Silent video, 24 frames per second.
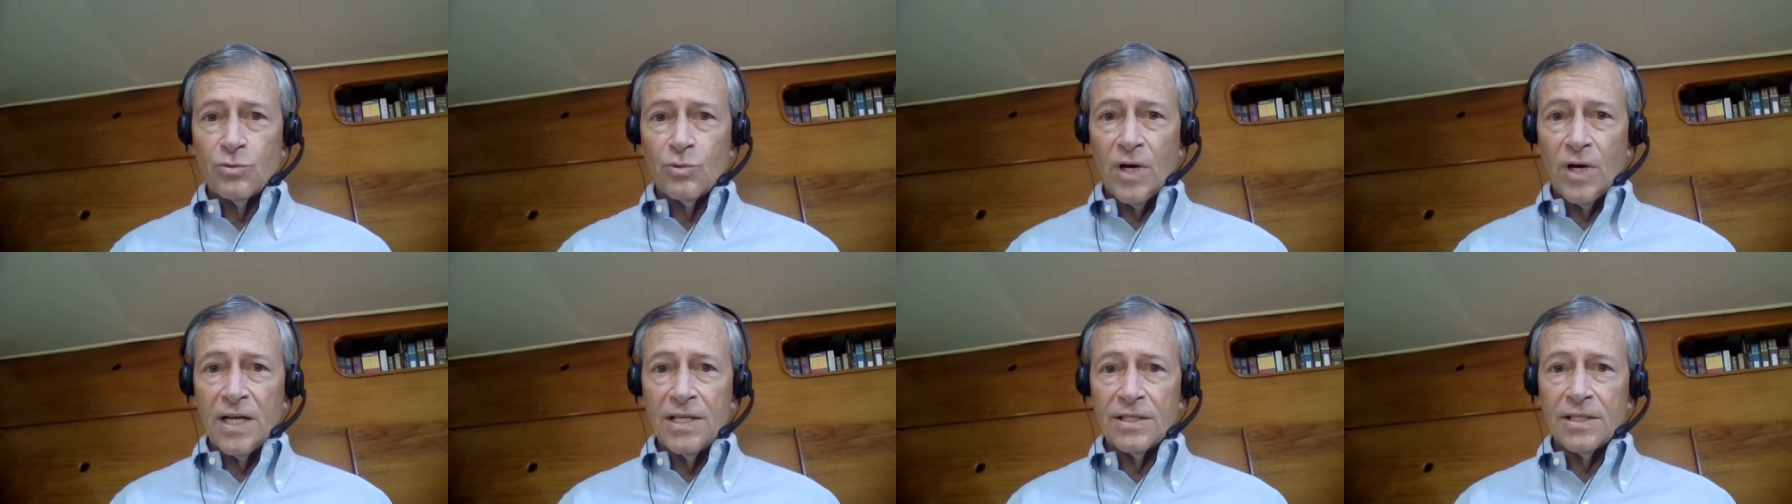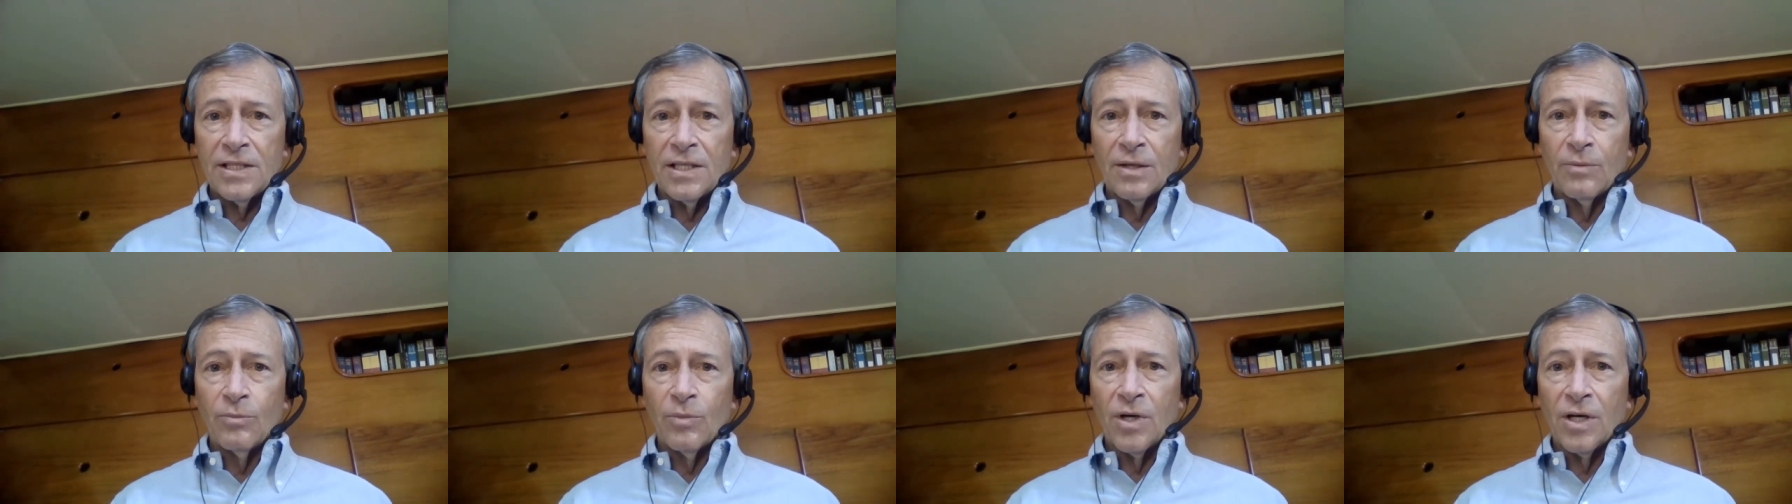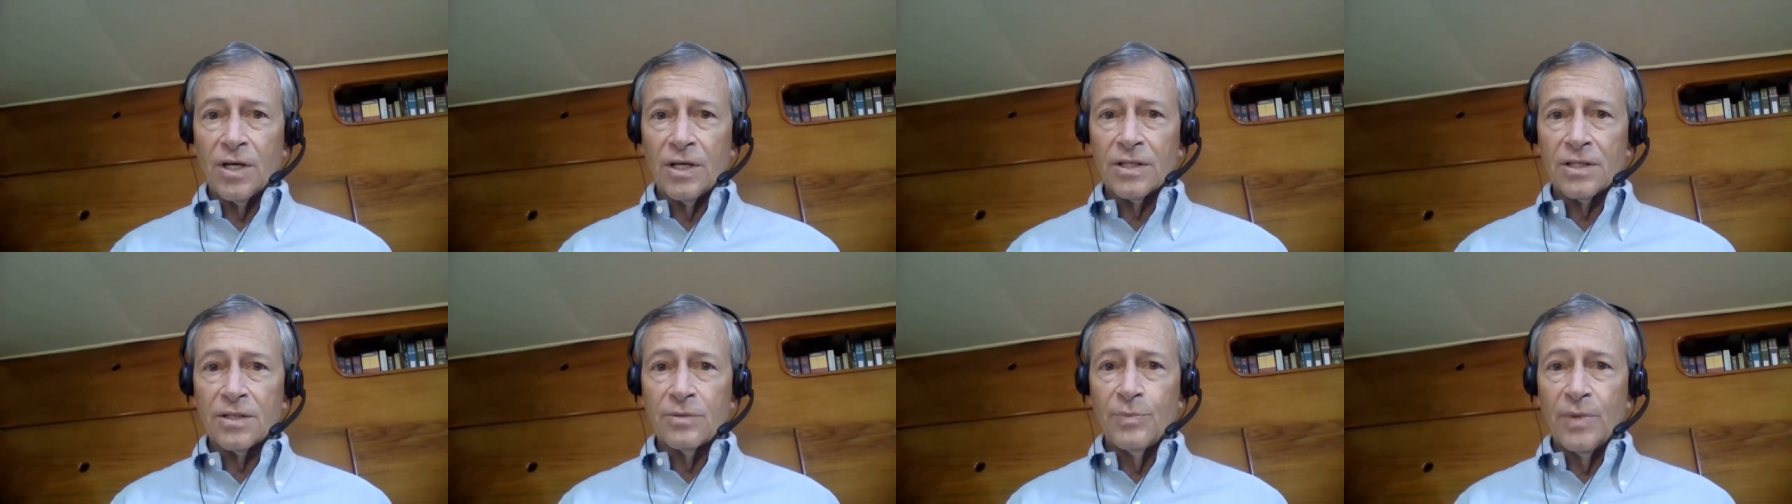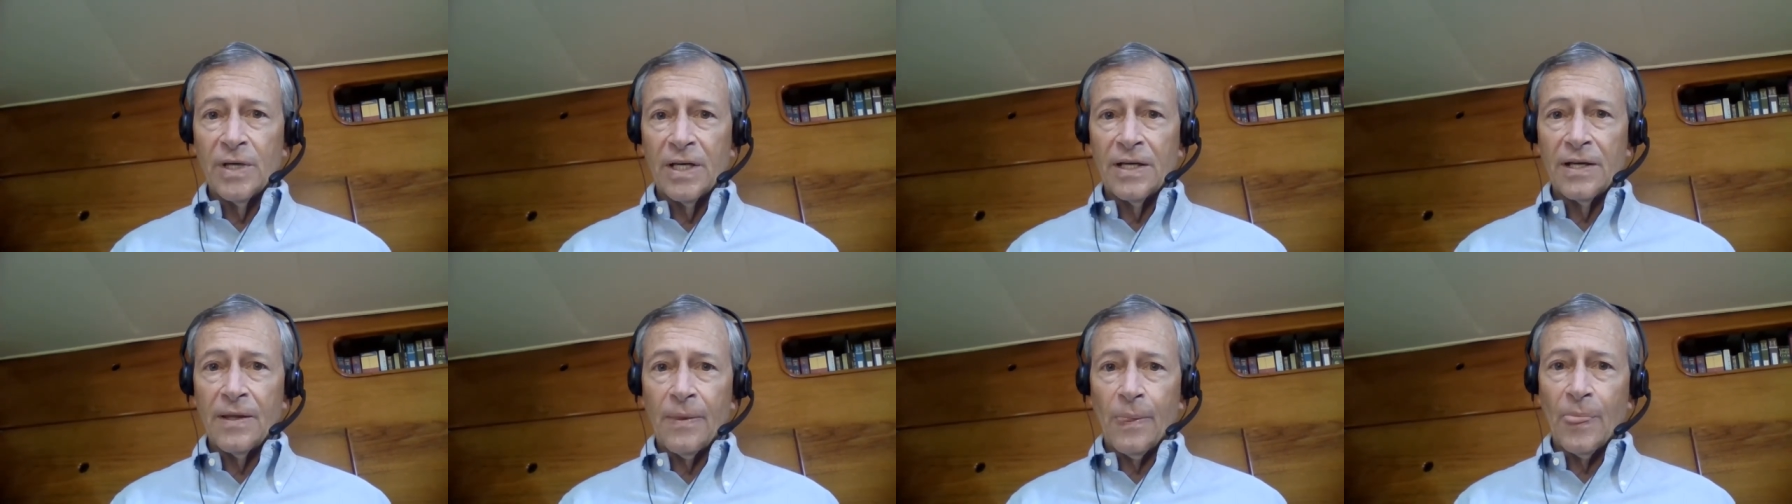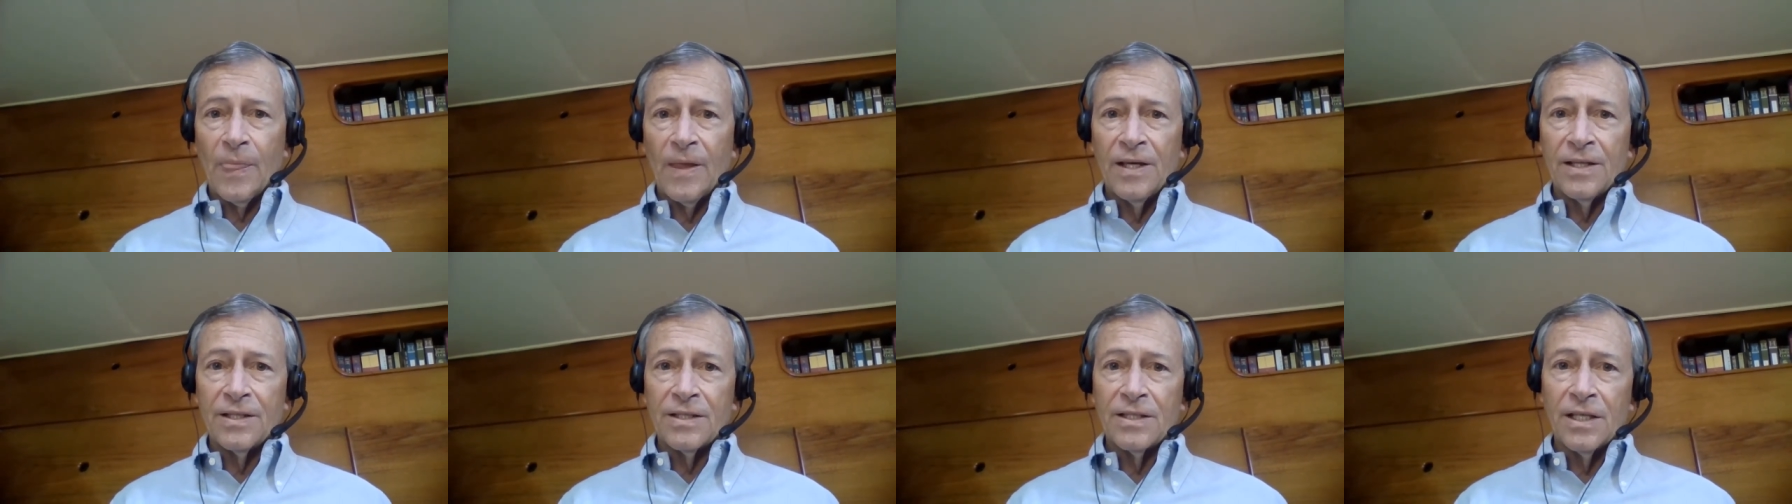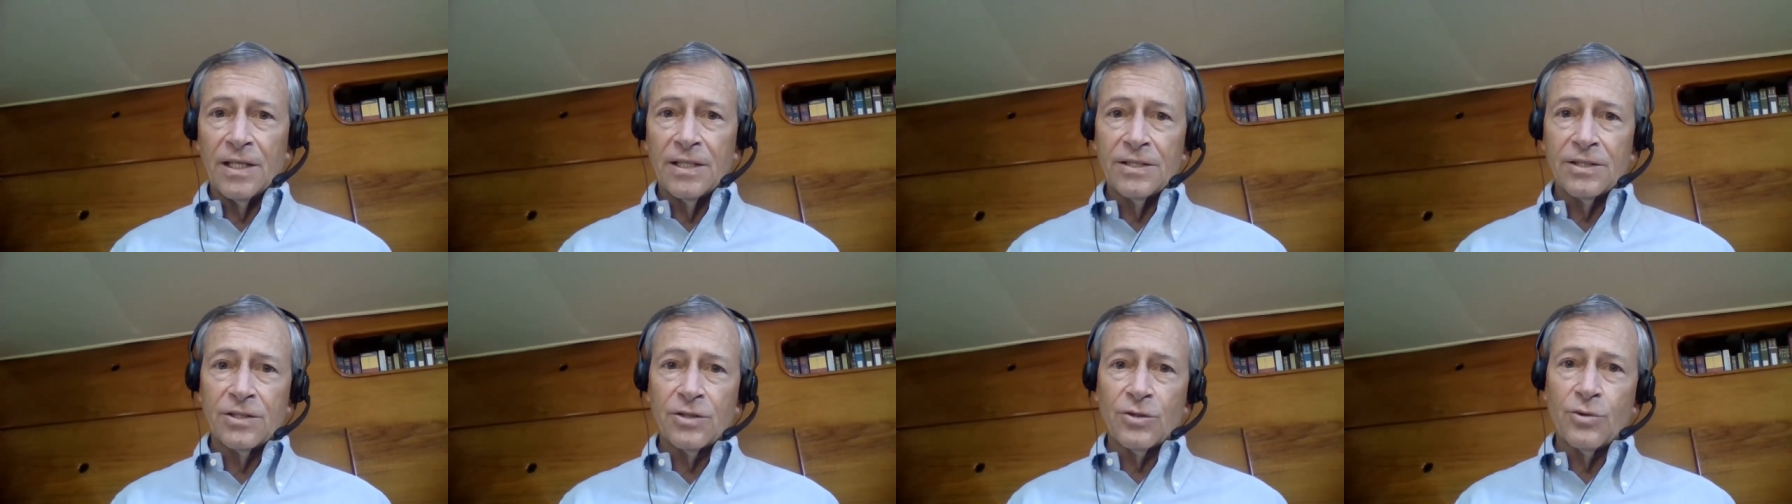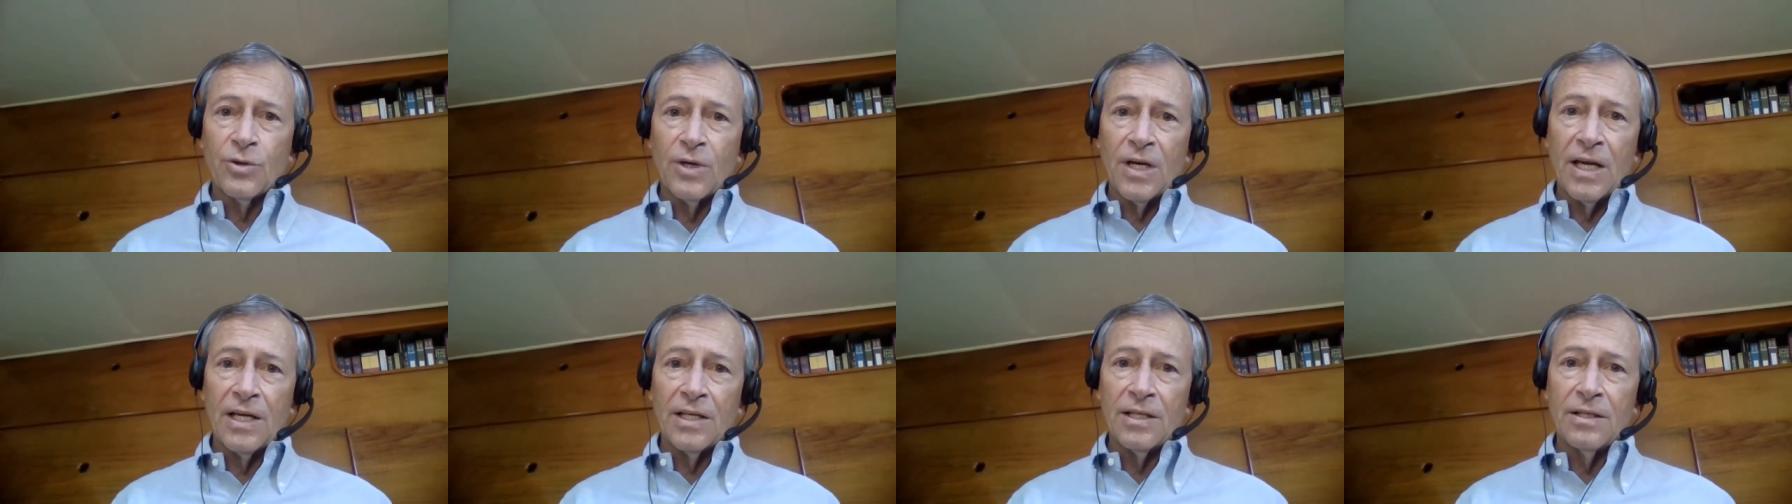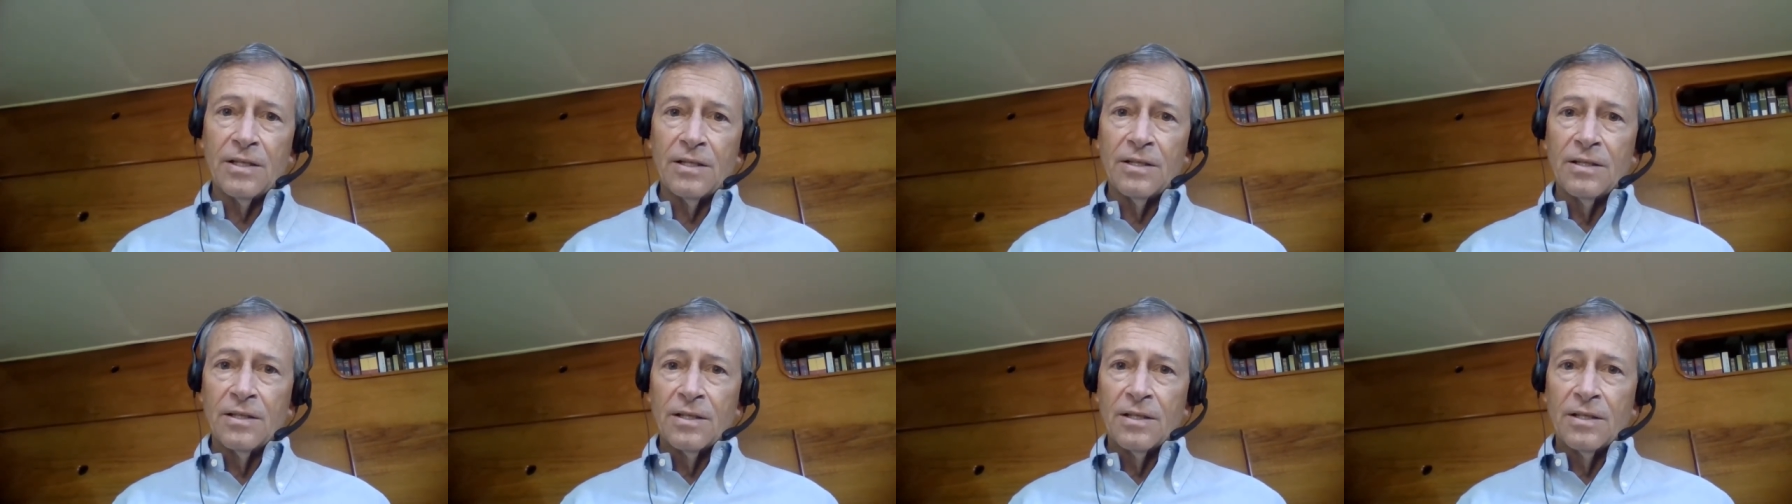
racing marks, but it does create